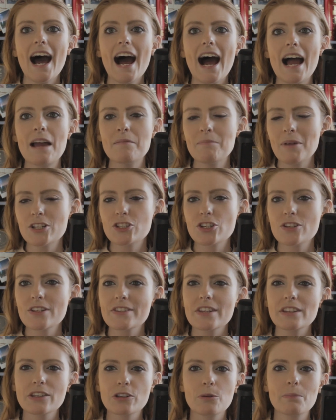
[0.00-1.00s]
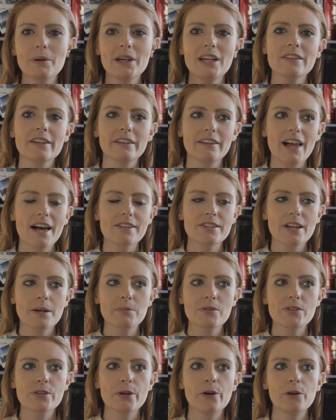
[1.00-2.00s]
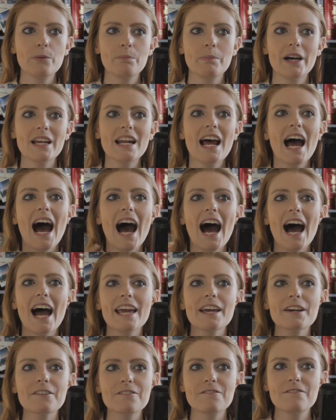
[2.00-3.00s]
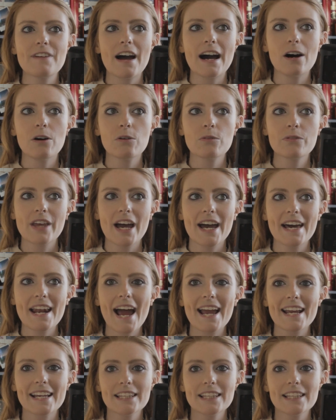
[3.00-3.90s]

I mentioned this a little bit in the last episode, but I have found that I